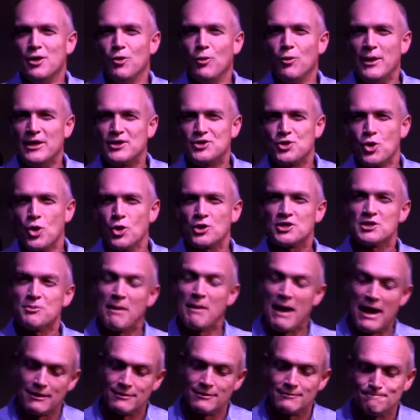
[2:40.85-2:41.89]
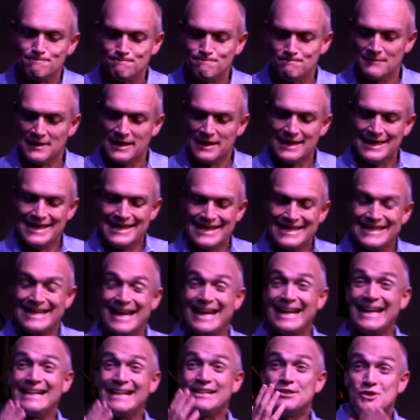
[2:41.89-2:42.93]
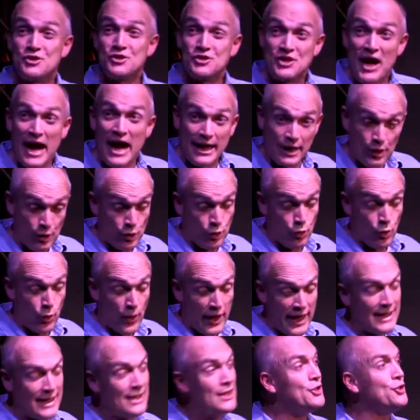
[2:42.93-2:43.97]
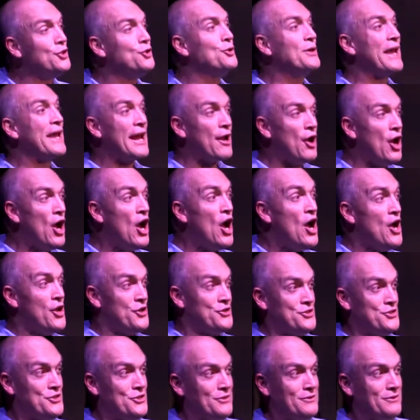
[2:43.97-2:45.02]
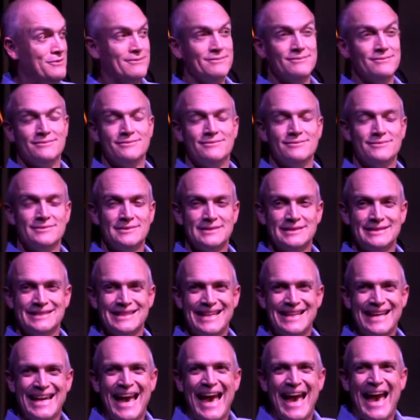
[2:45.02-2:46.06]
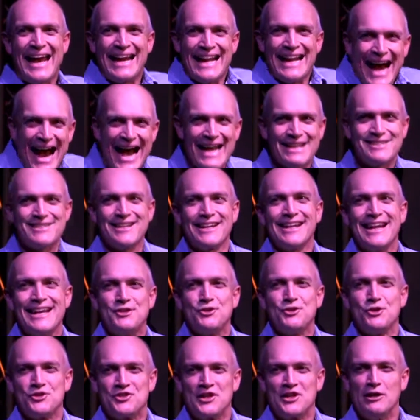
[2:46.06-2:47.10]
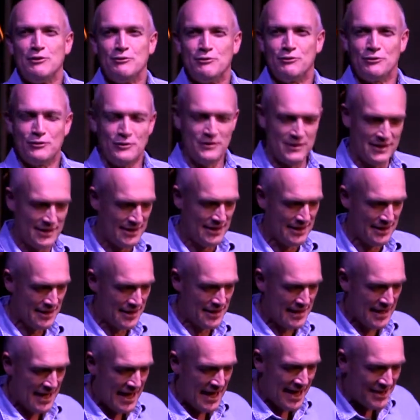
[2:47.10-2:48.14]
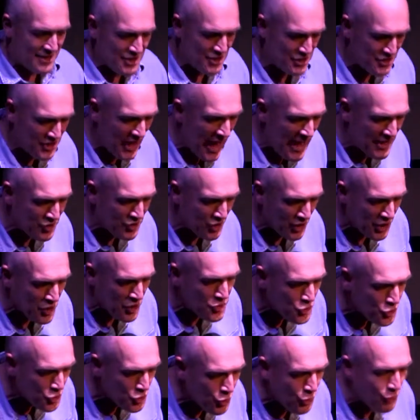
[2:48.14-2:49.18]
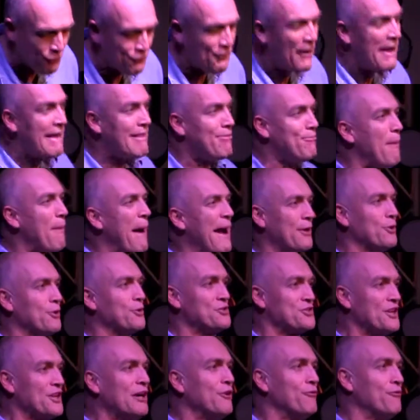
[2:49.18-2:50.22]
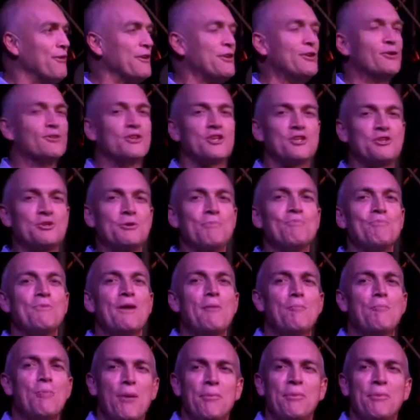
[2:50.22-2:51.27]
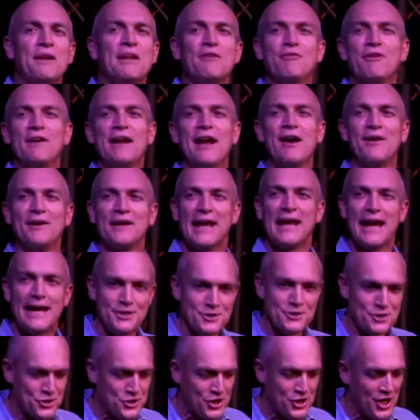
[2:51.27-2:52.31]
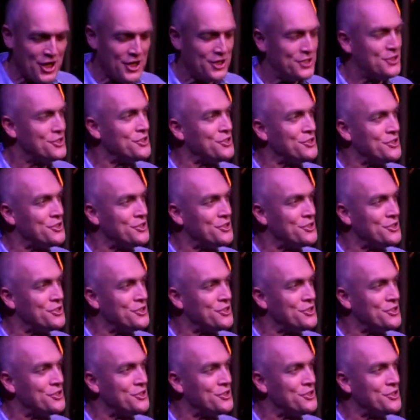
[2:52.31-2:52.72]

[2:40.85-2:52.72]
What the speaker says: We talked about getting stuck when you get hurt and isolate yourself and decide you're going to do your faith by yourself and you'll just pop in every now and again to church.